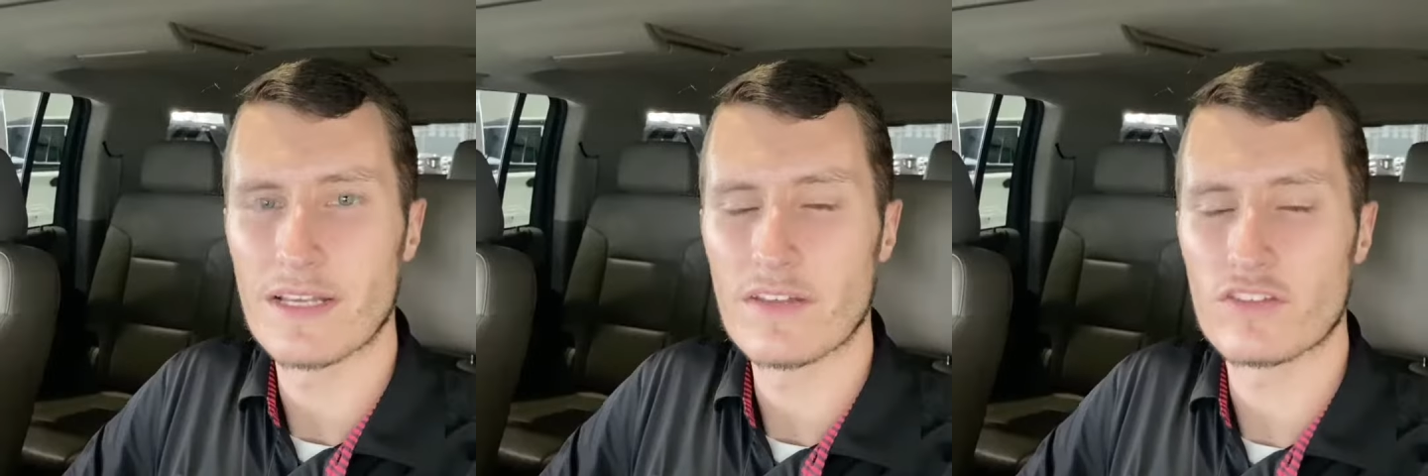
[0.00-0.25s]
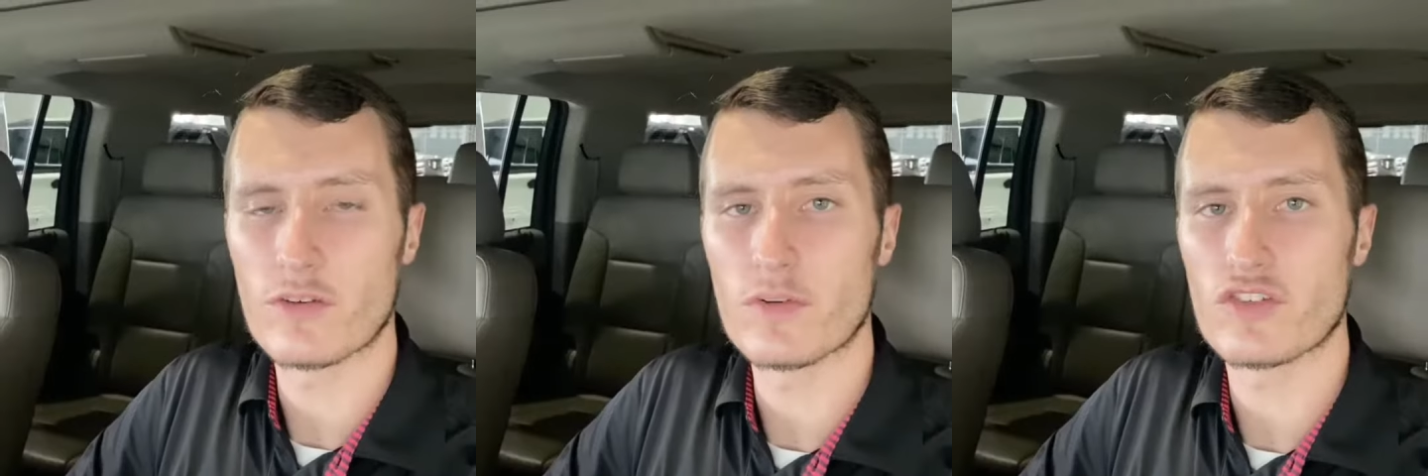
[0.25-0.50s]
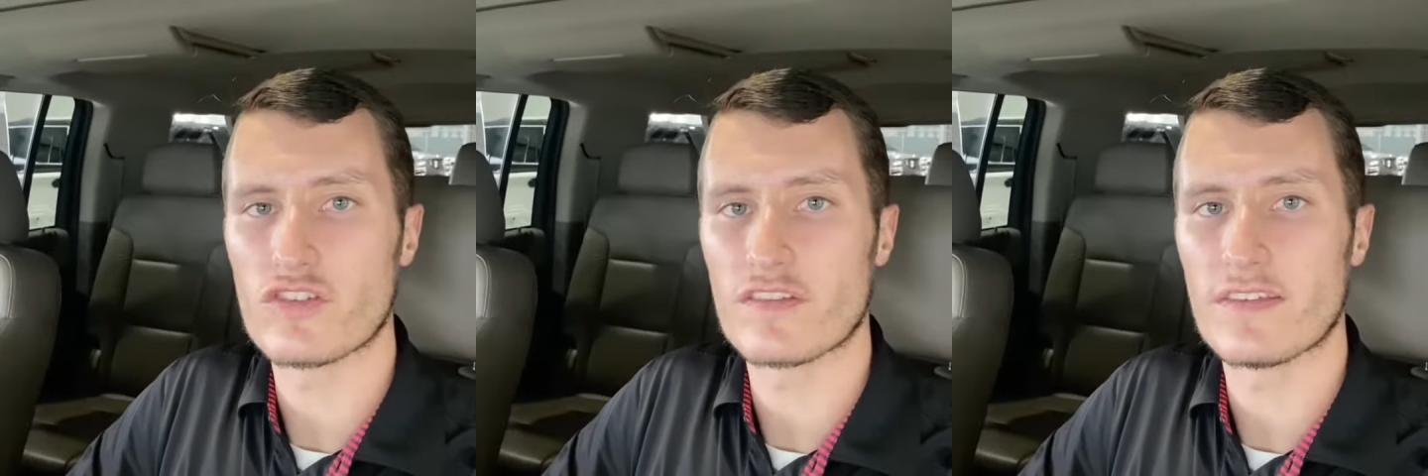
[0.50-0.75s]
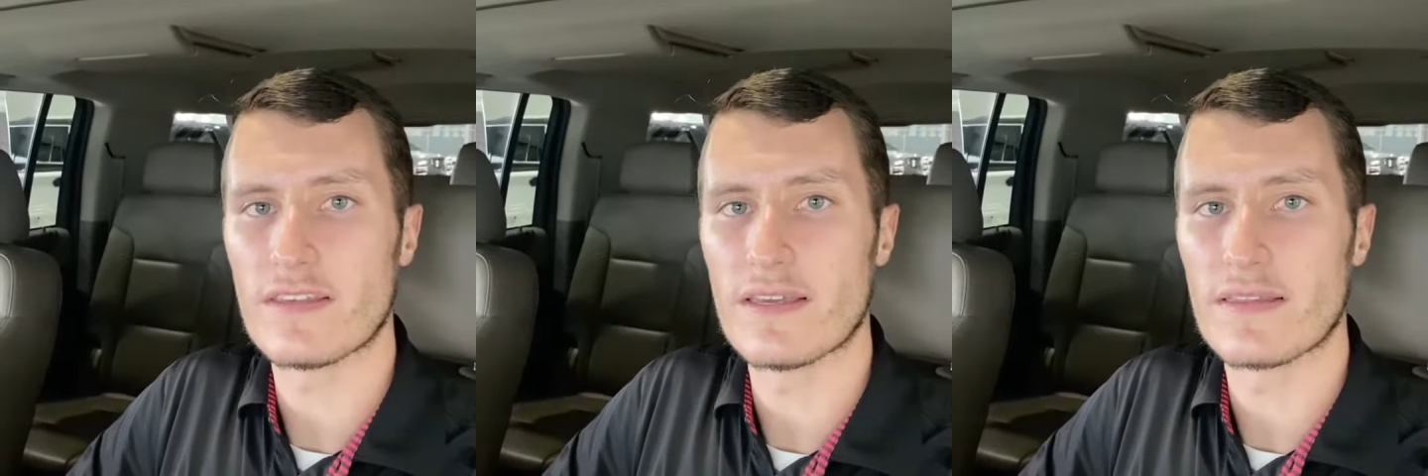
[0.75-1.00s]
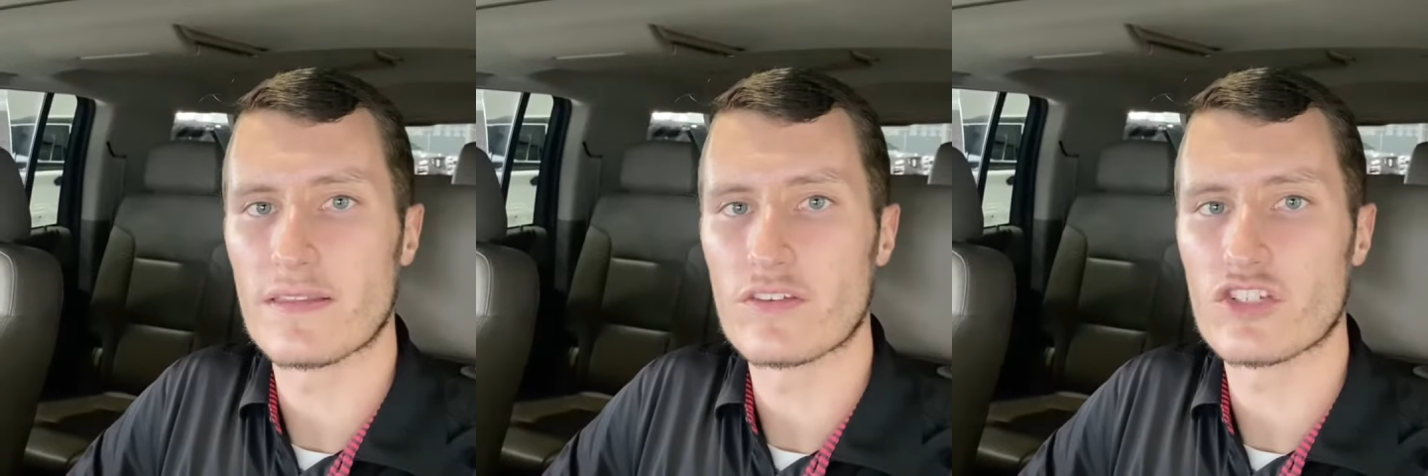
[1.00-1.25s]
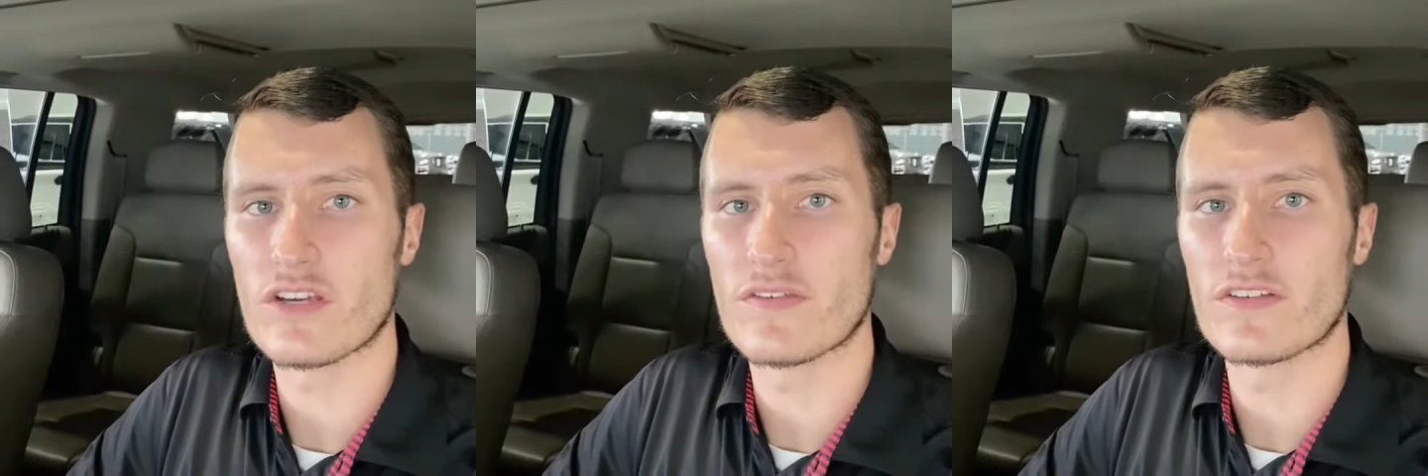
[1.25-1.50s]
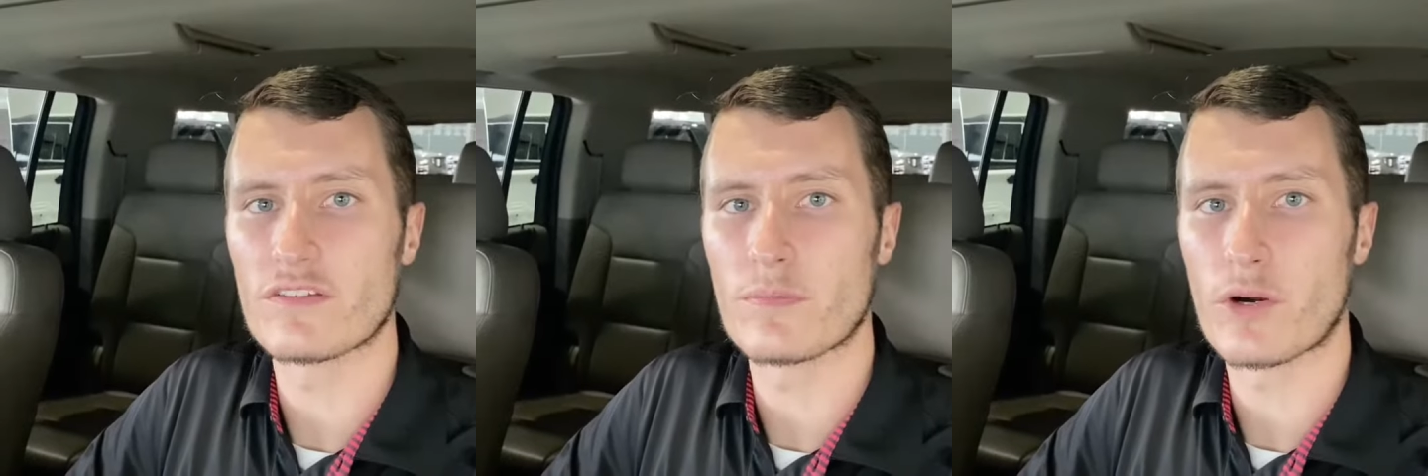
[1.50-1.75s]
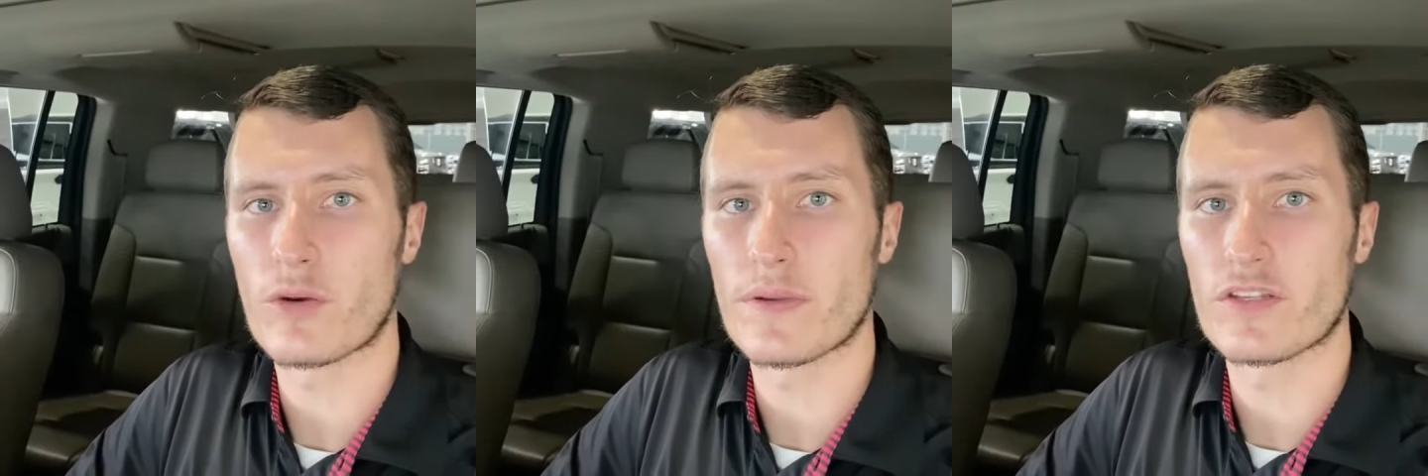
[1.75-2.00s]
So much to see in this Chevy
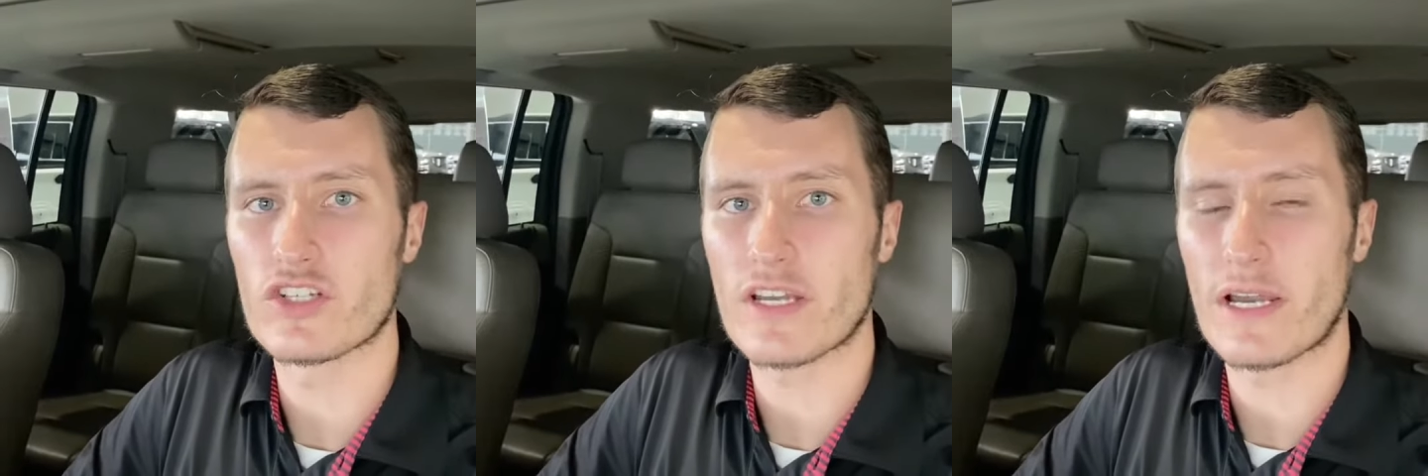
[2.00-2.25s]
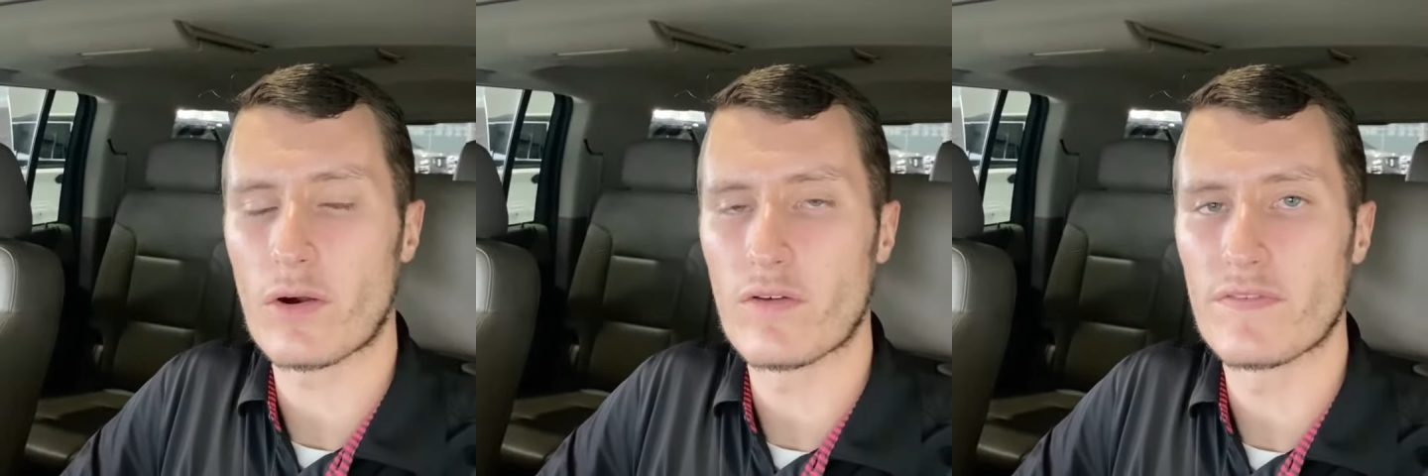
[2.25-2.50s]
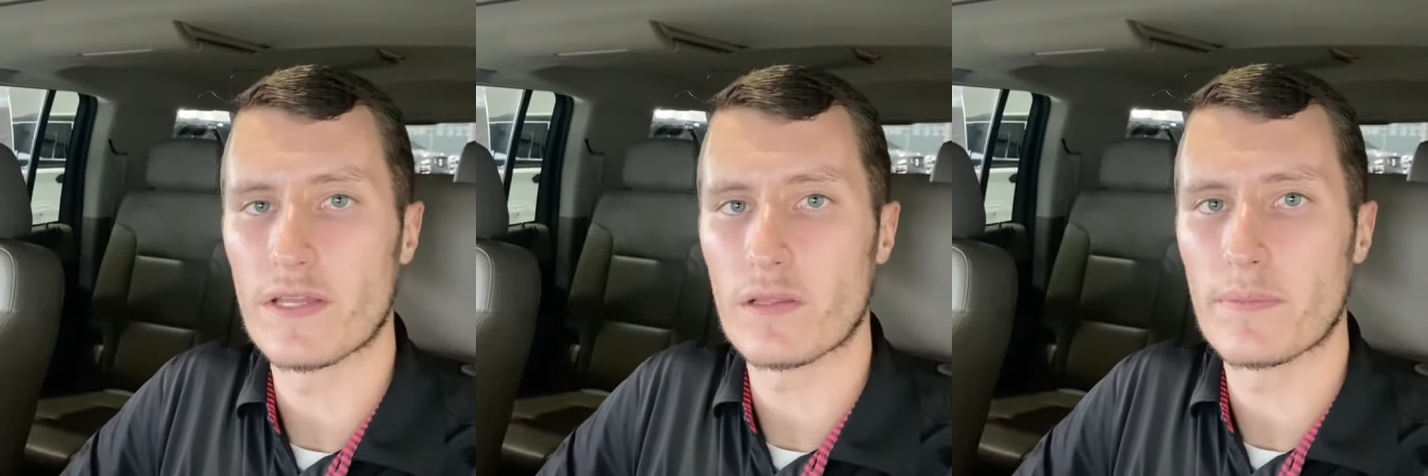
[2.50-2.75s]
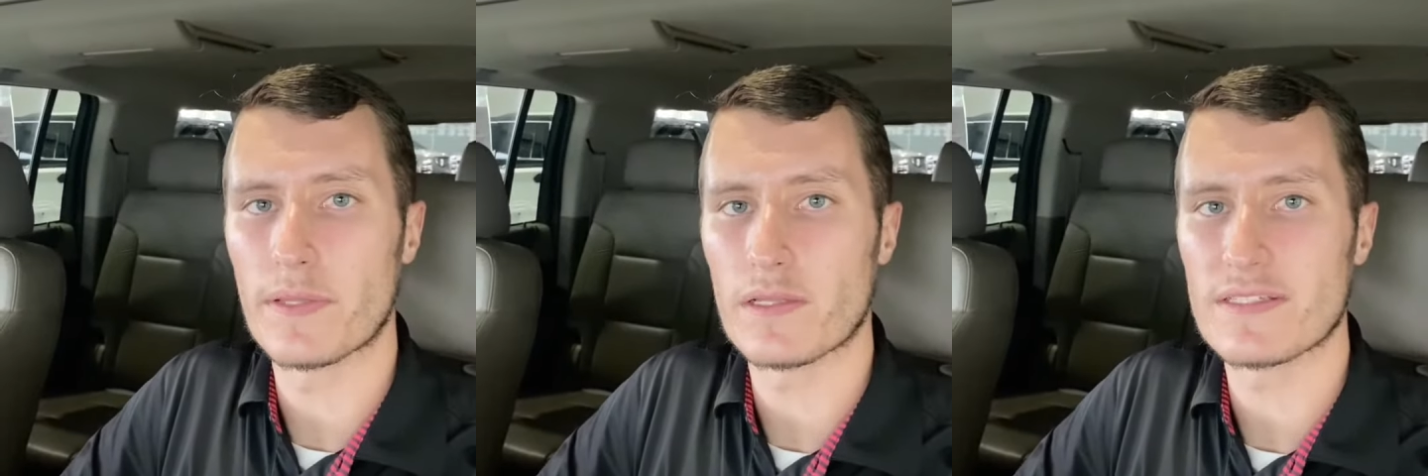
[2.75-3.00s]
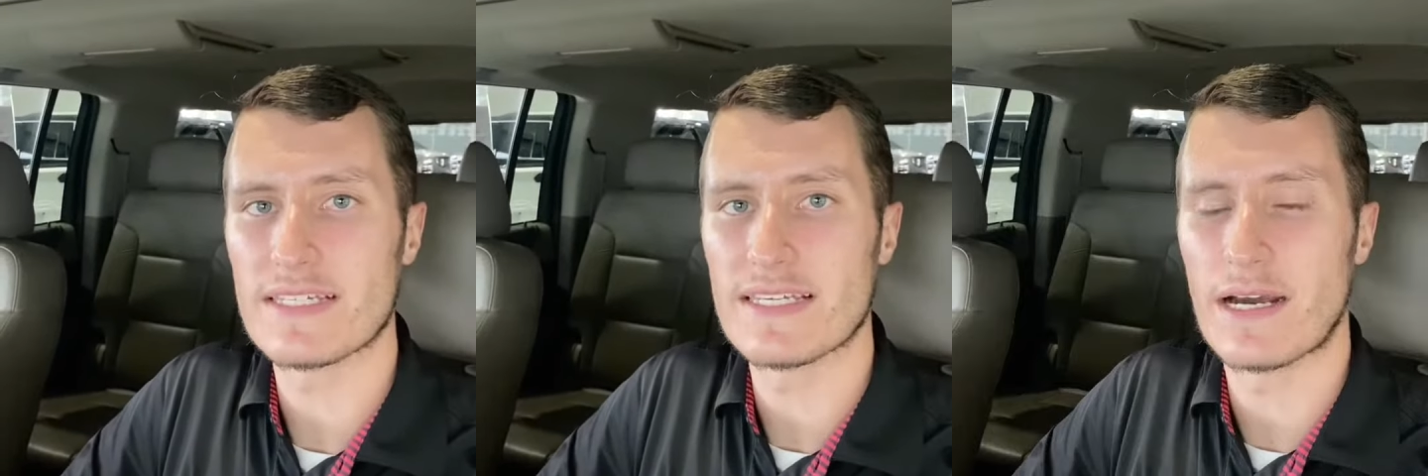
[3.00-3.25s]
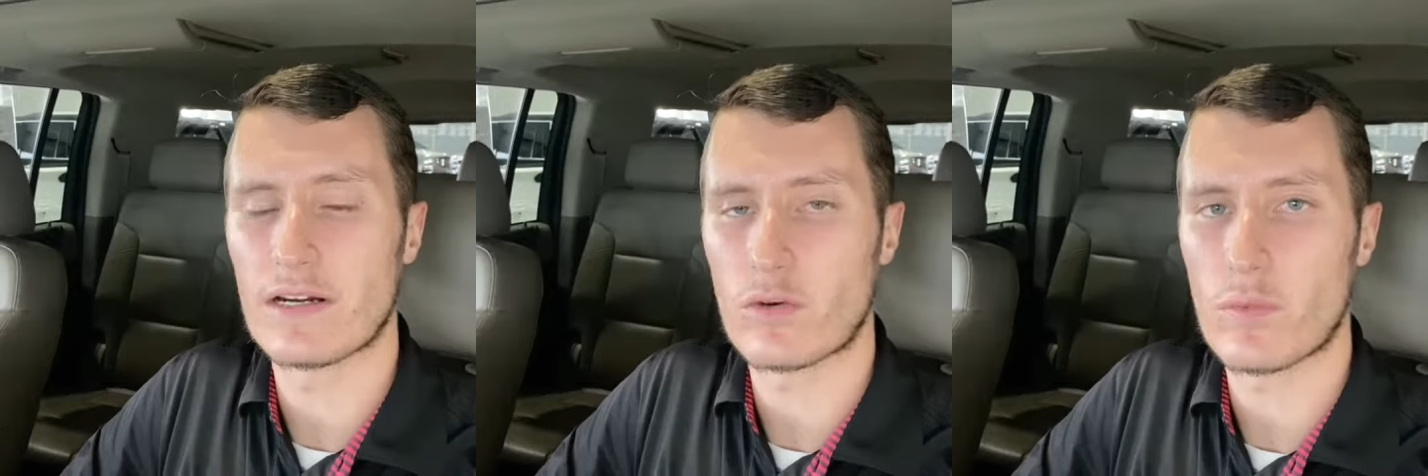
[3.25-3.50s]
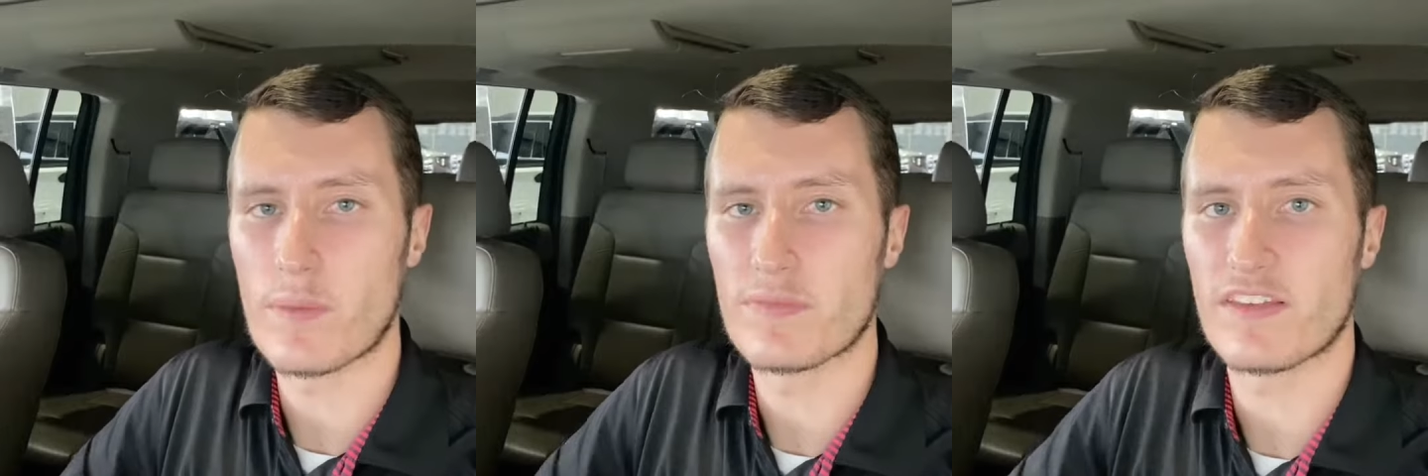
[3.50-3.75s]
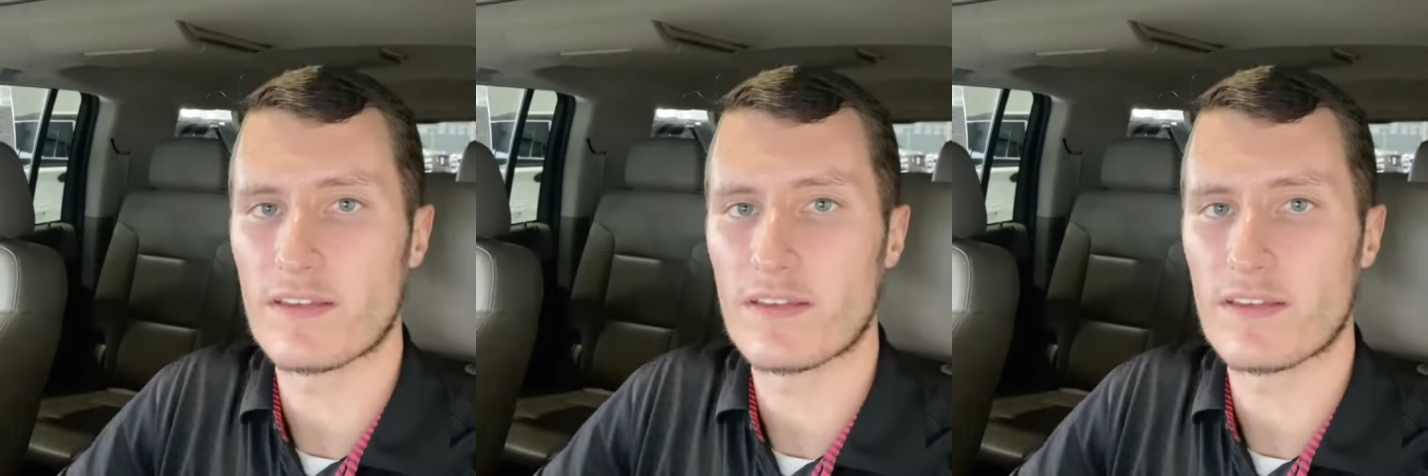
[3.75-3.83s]
Suburban. Check out availability on our website.